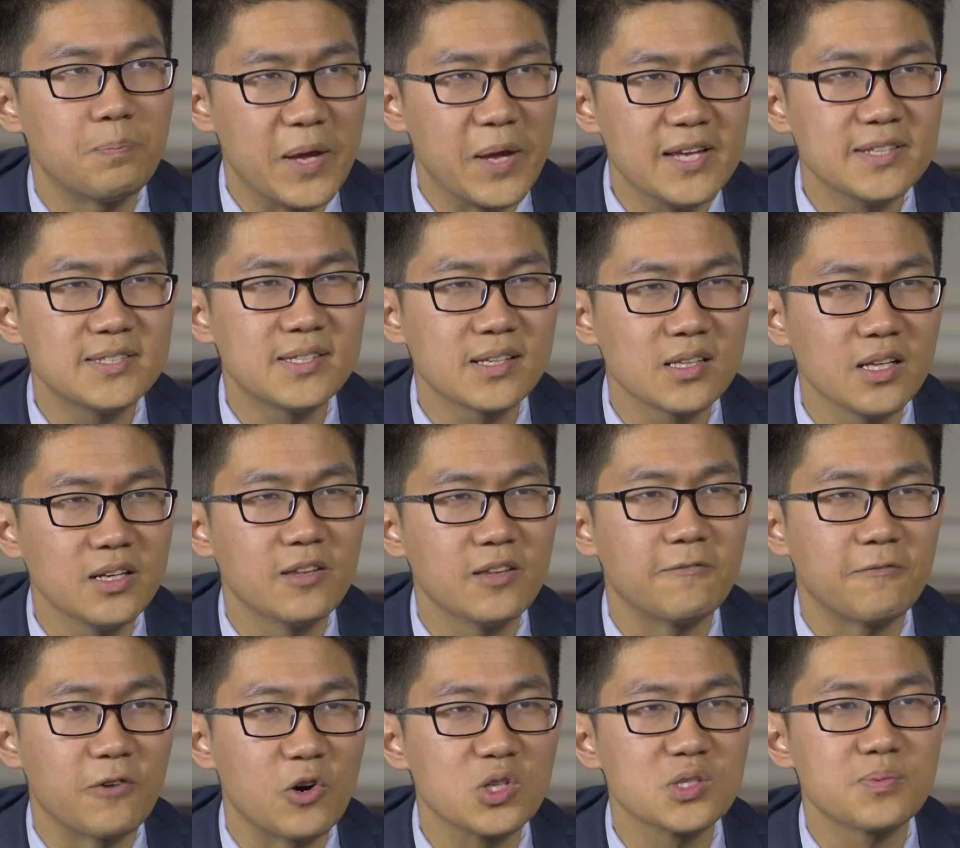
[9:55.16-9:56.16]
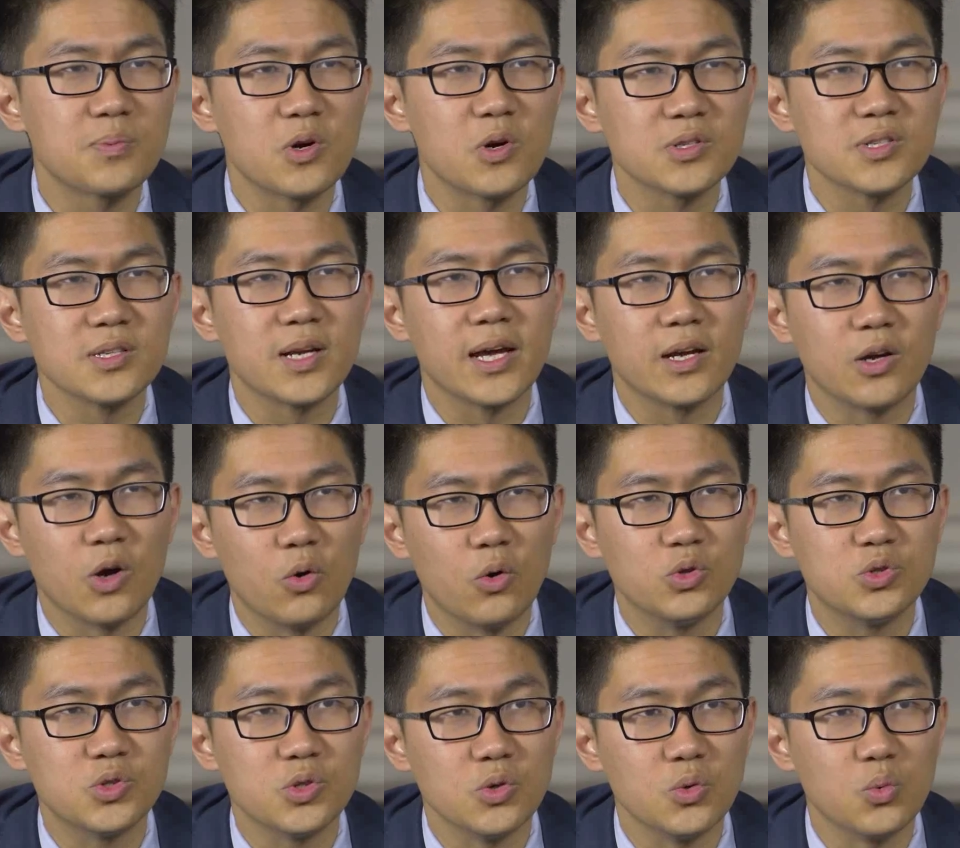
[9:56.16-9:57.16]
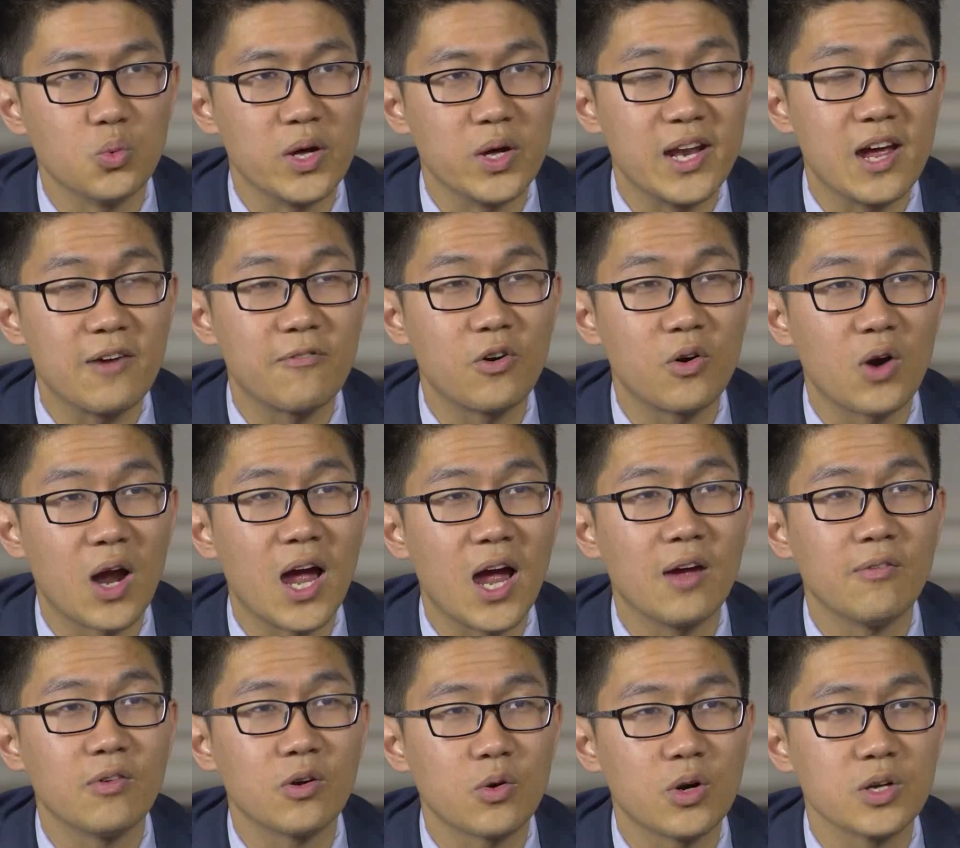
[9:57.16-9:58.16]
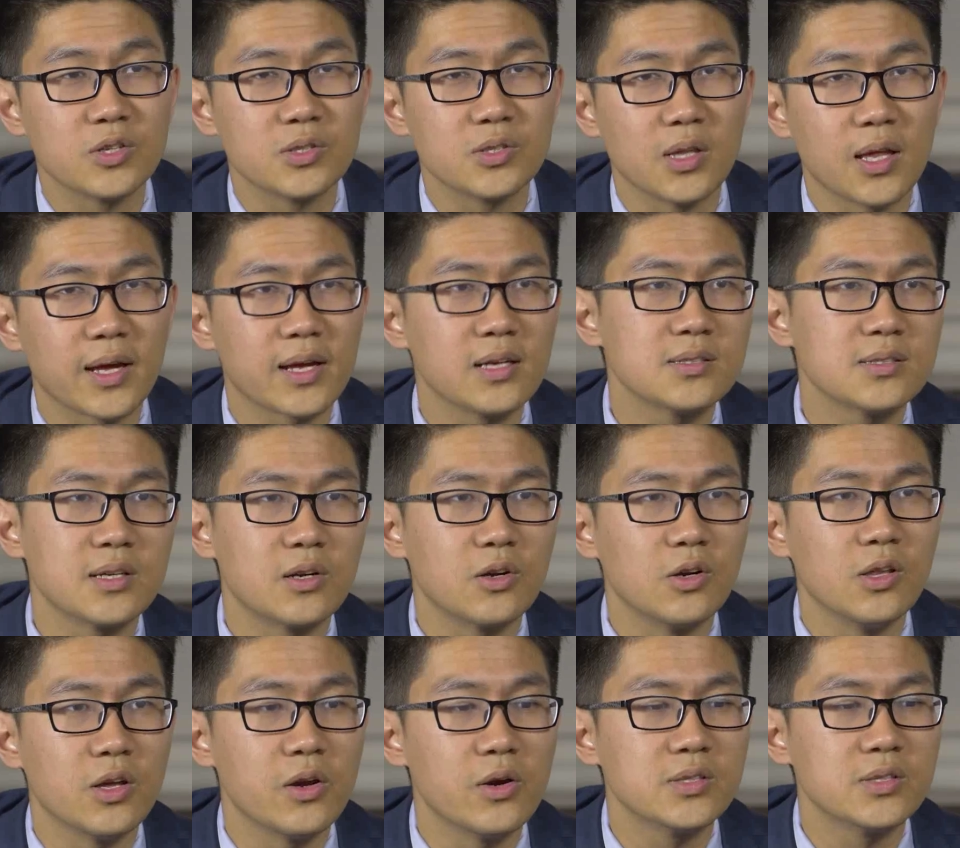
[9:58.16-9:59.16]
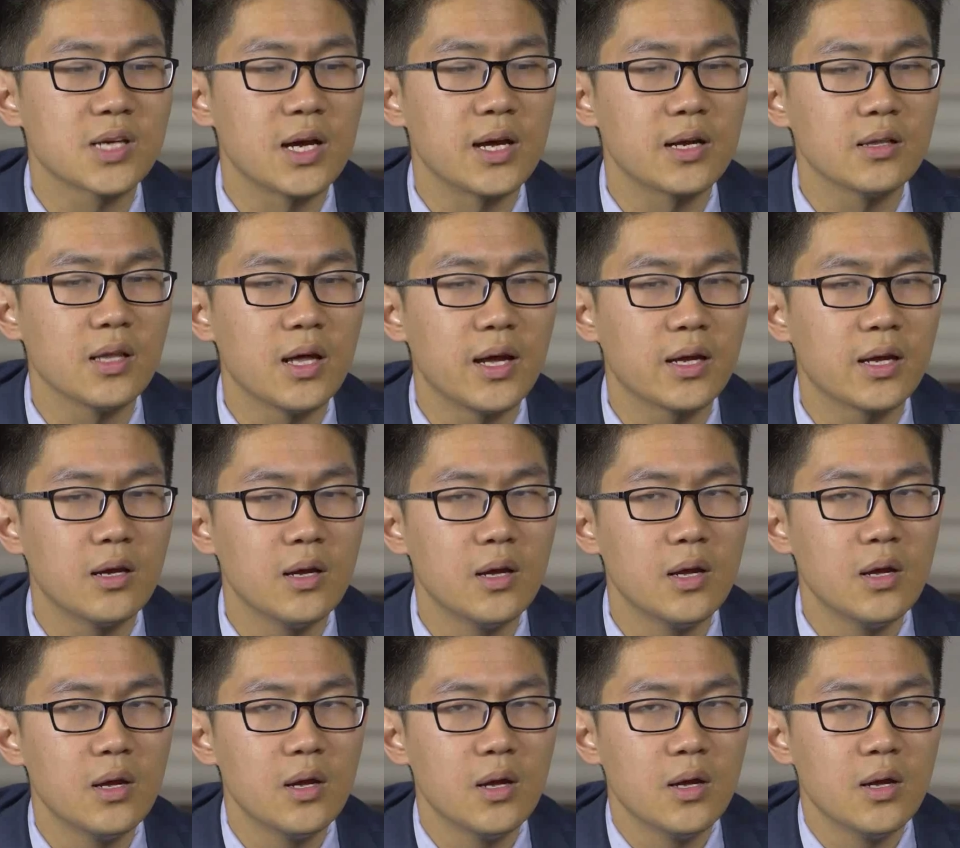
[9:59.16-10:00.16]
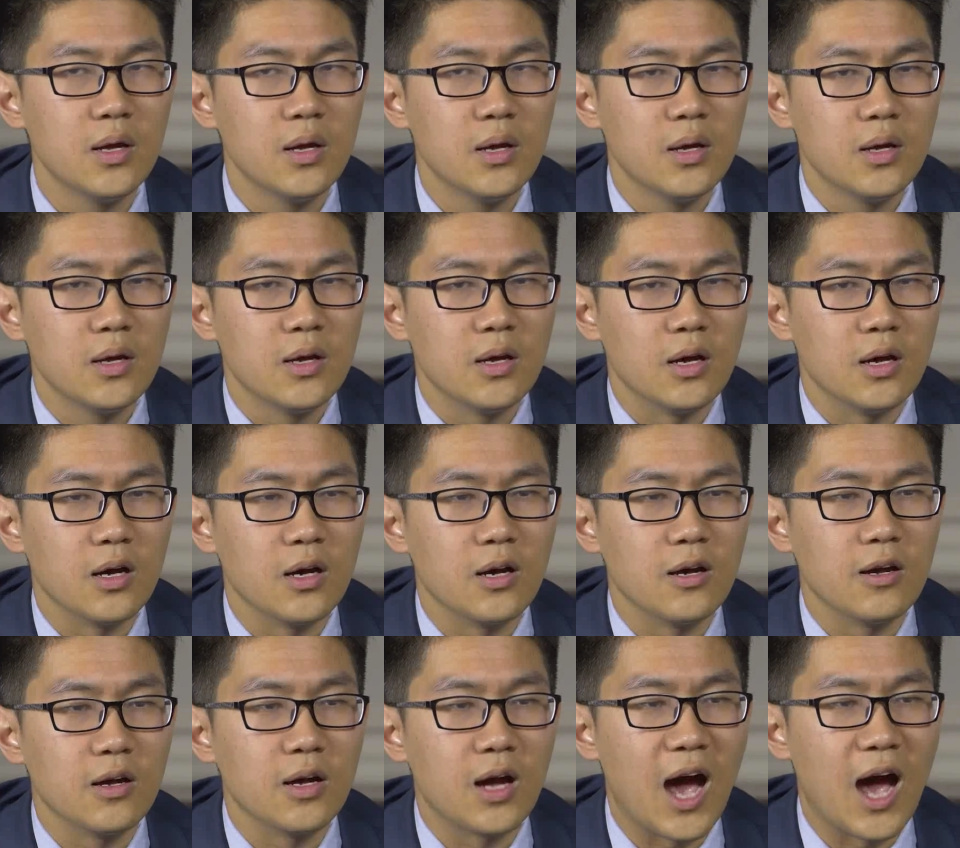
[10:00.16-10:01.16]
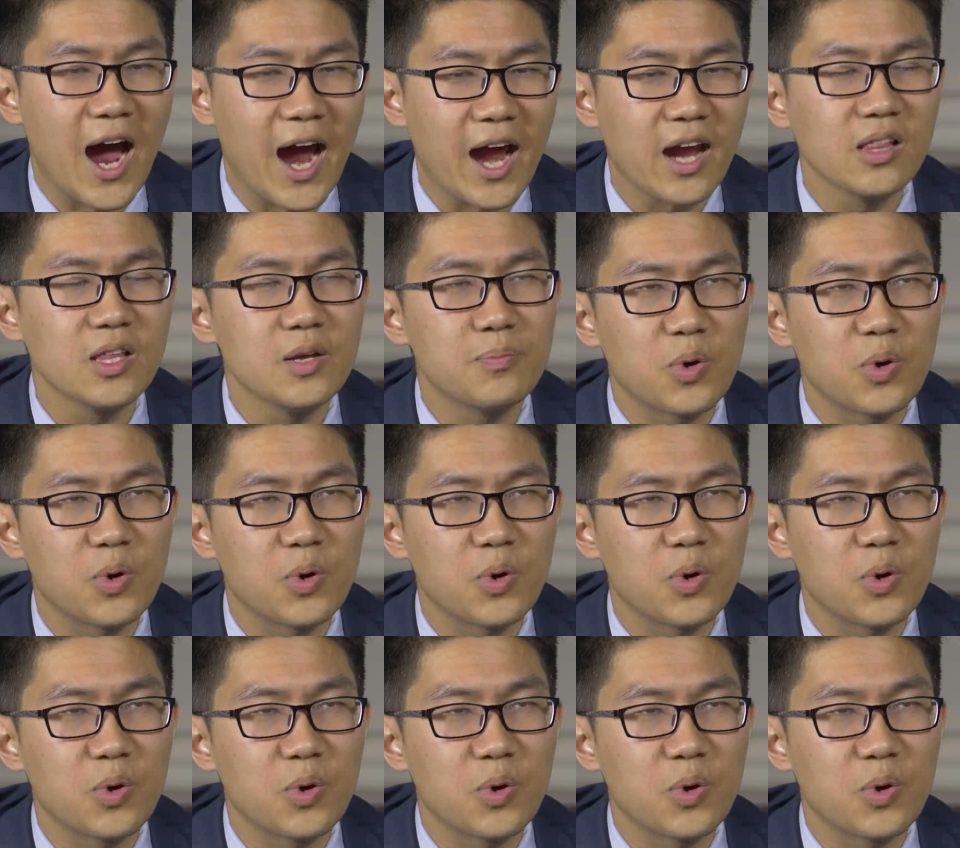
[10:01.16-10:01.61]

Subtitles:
basically the first person I go to whenever I have a question. Like I said earlier, it's kind of like highly